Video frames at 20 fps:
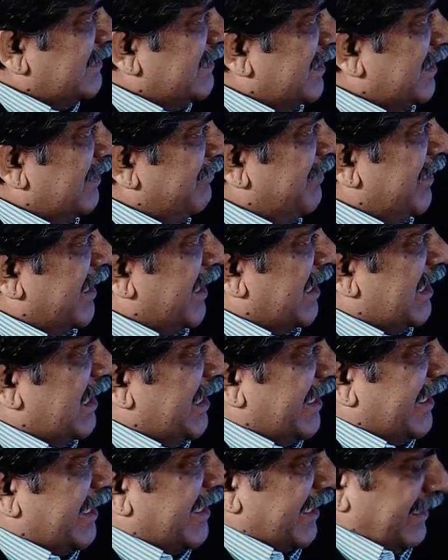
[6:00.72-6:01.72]

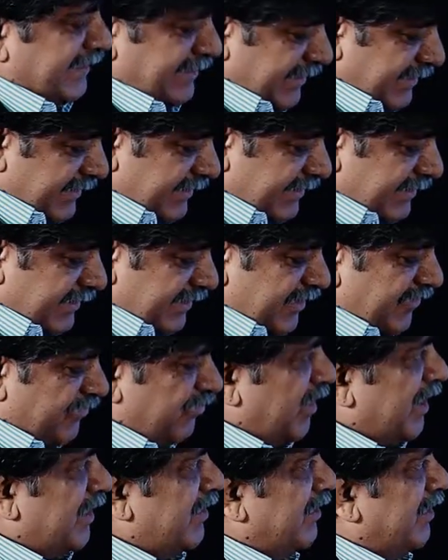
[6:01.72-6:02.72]
significantly decreases. That's
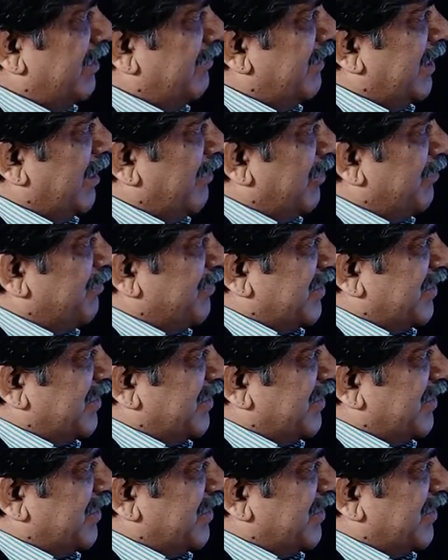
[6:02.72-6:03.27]
what we have